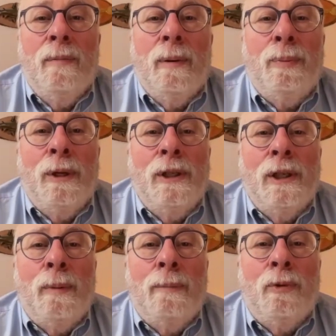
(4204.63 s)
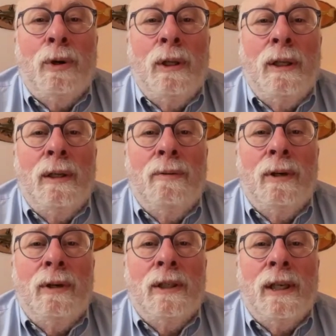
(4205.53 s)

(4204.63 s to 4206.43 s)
But please explain more clearly what